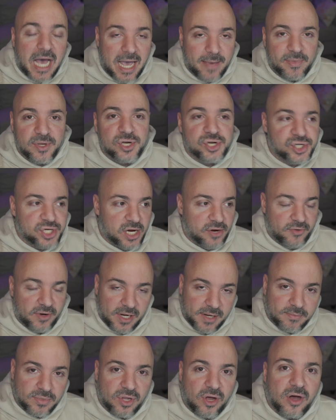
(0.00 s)
been sharing a
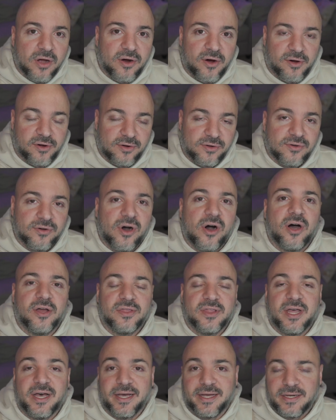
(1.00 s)
blog article
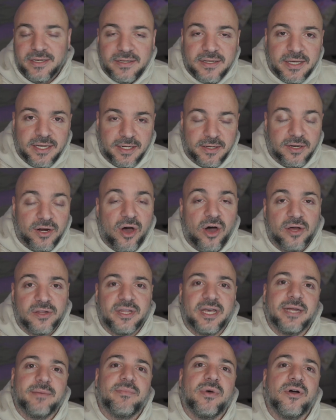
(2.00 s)
online in an
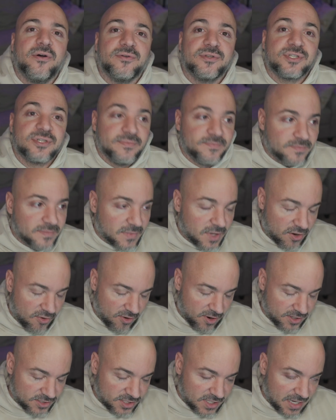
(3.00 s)
online post
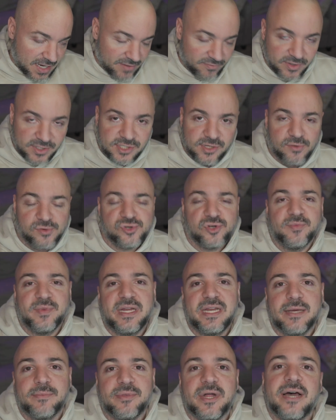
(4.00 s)
across every social
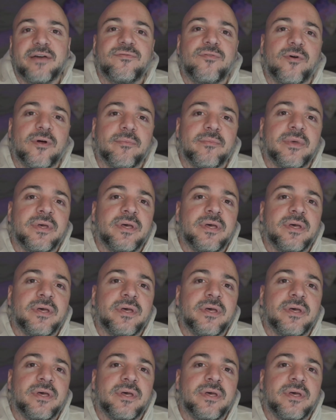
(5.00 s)
media platform.